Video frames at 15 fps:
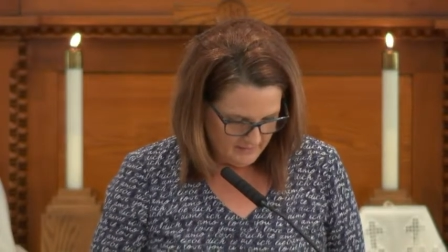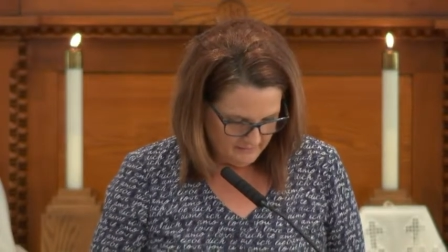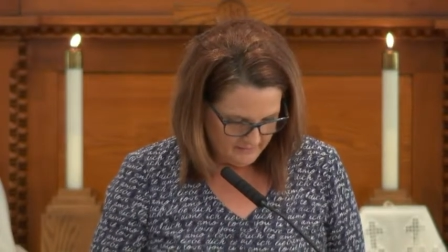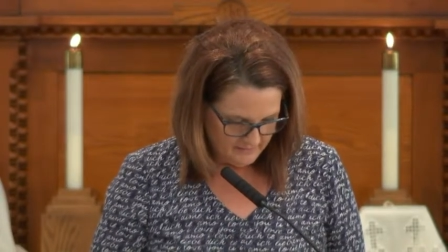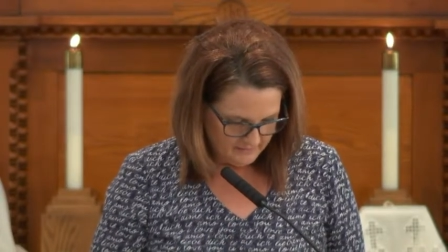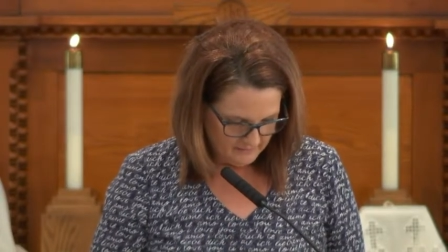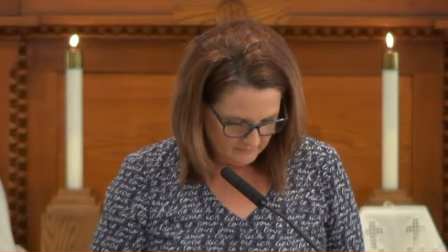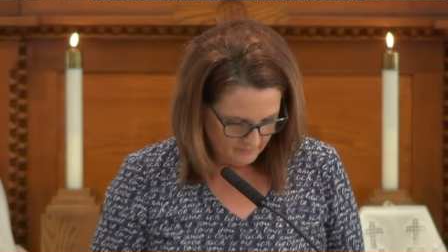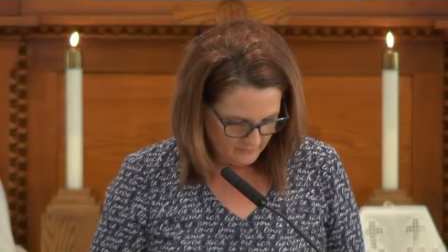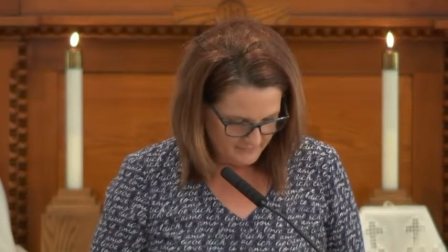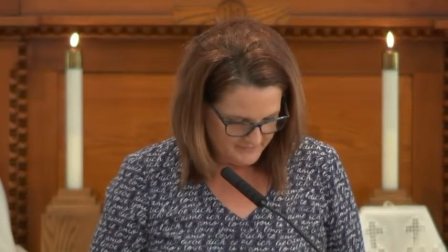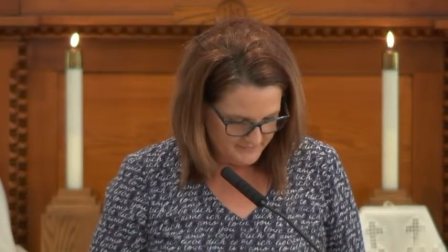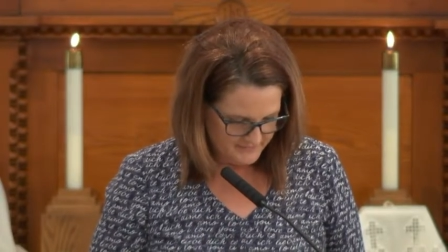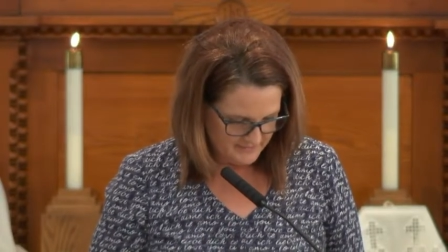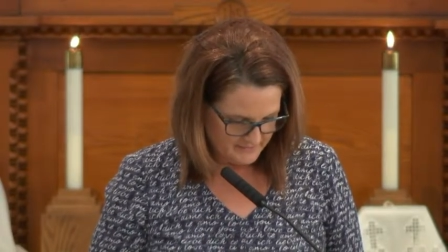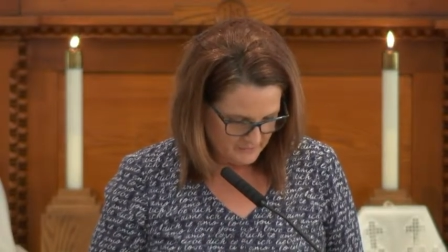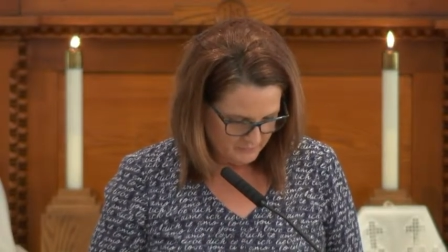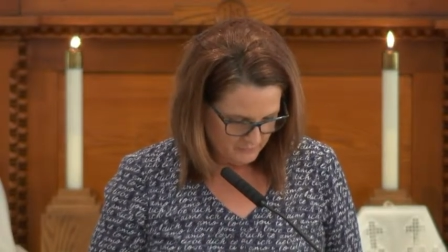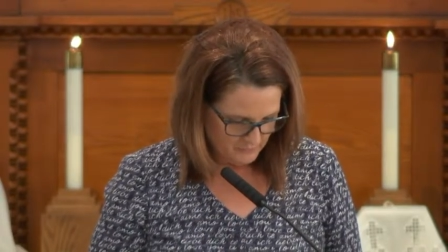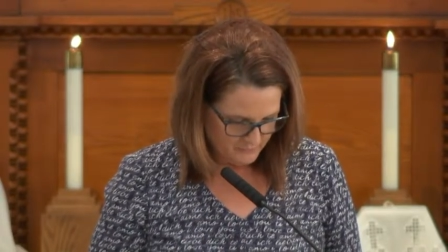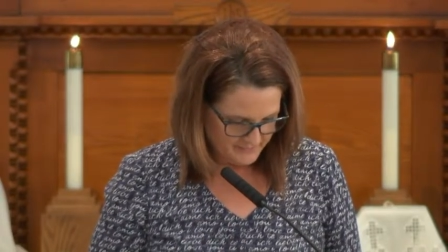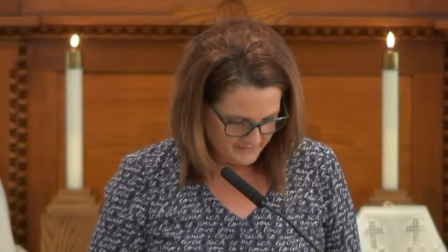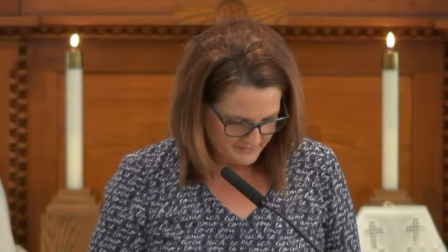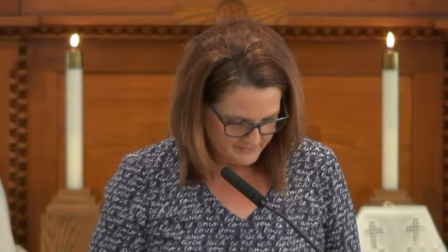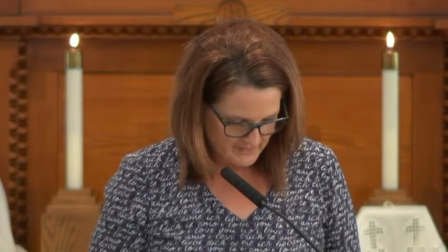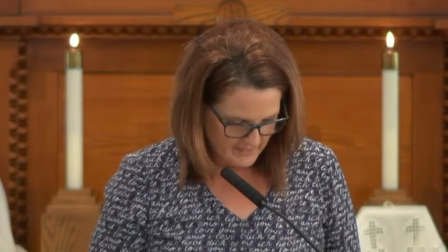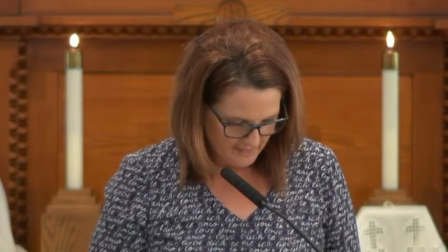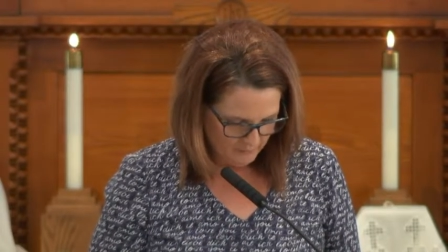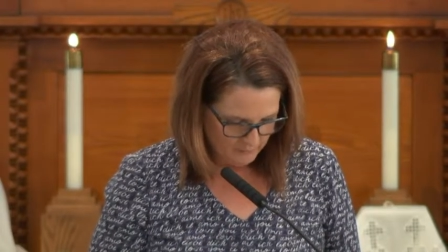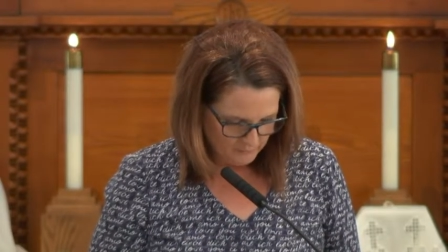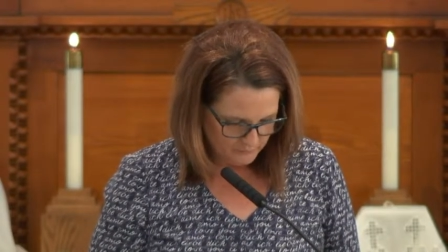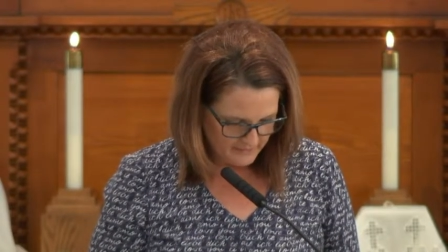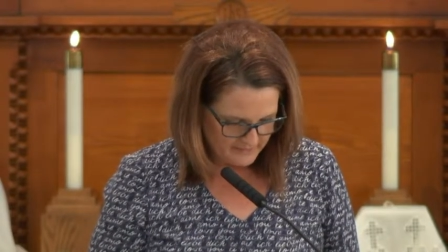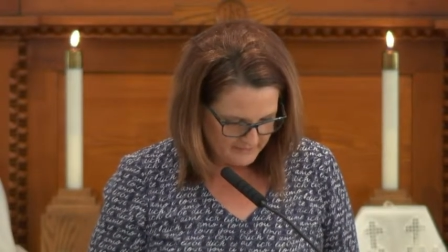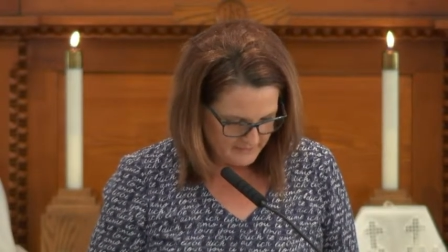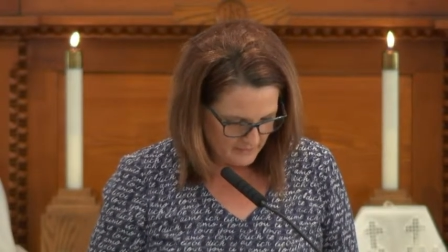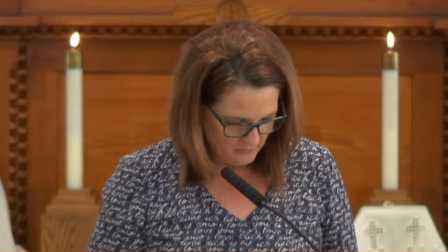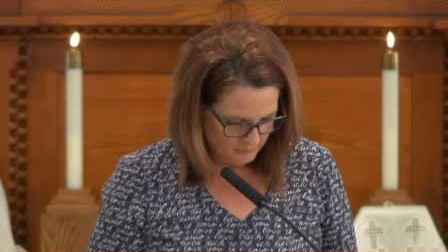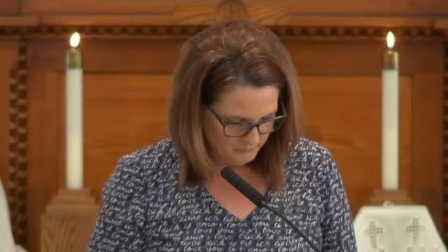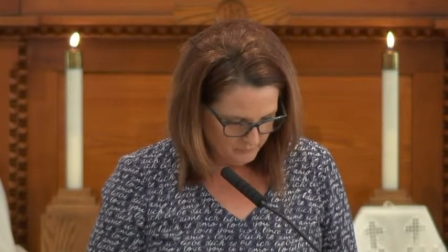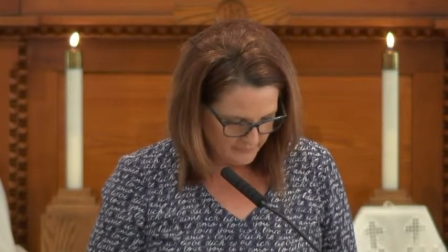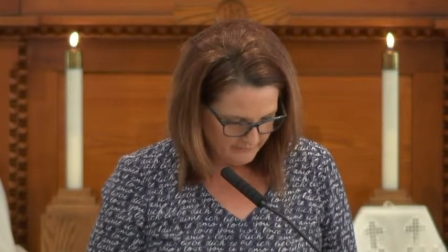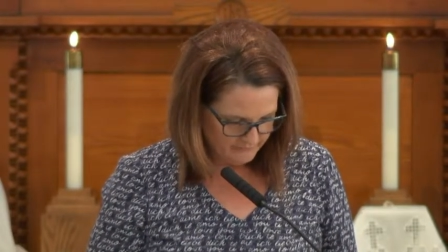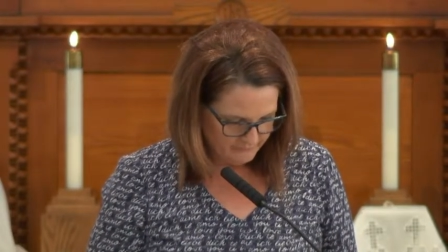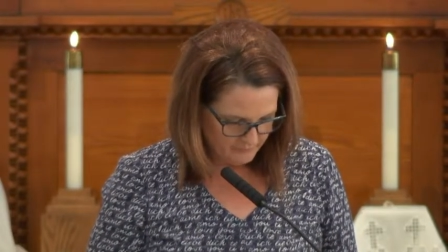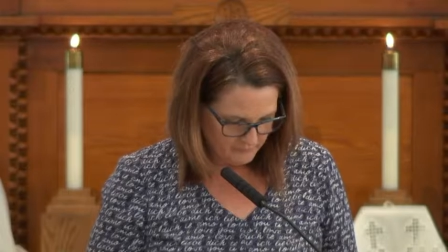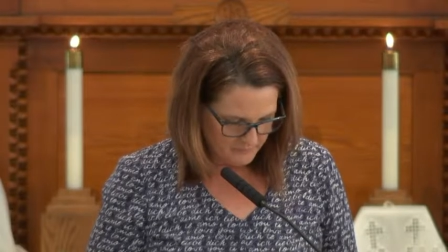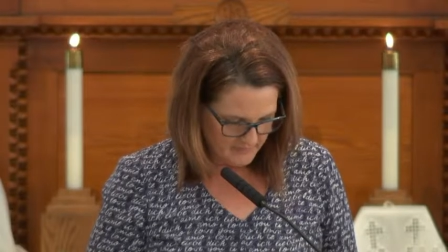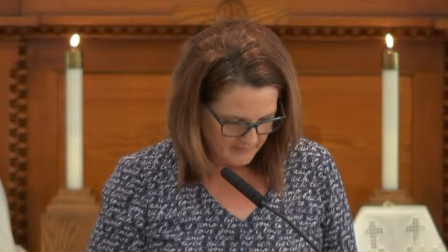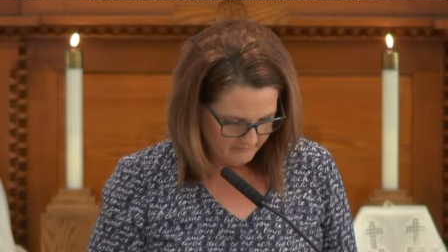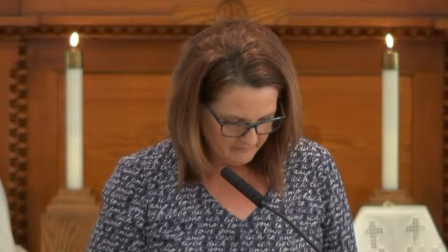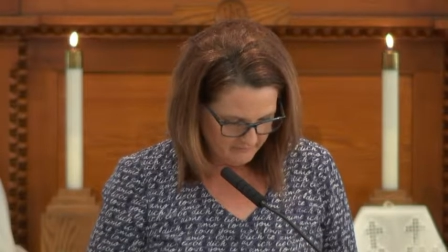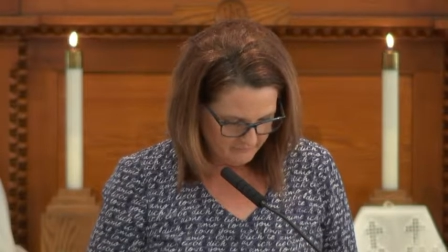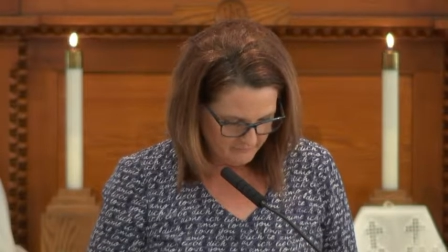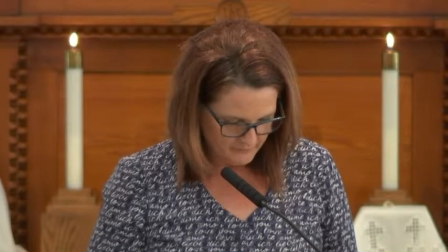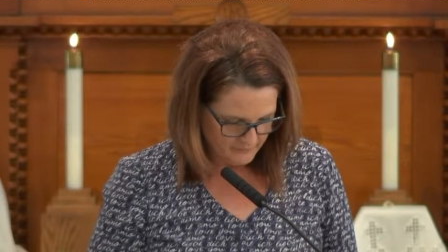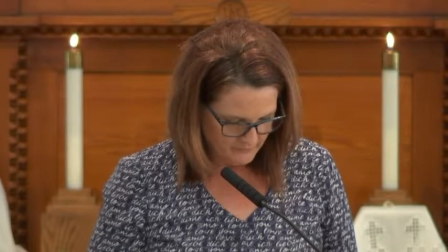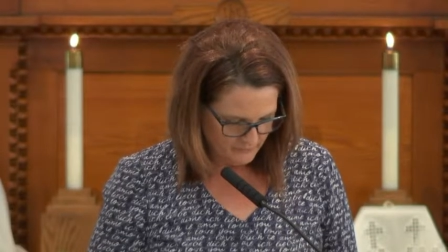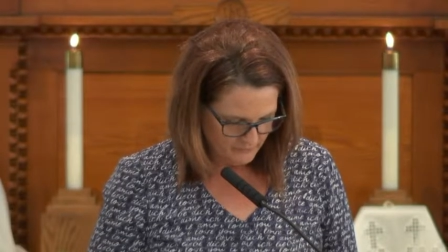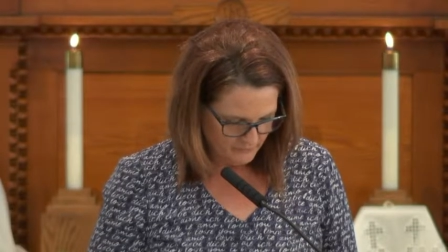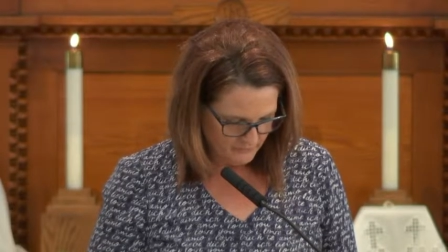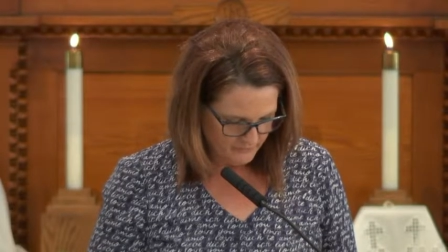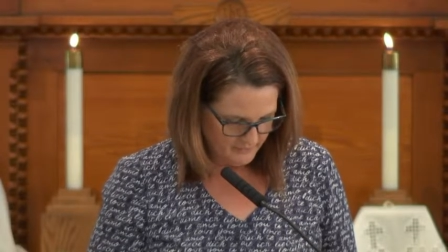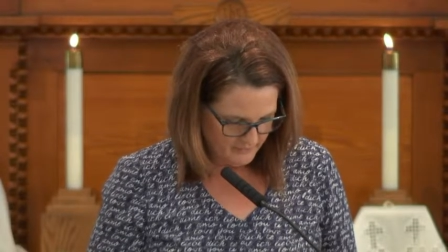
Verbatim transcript: Then the Lord said to Moses, I will rain down bread from heaven for you.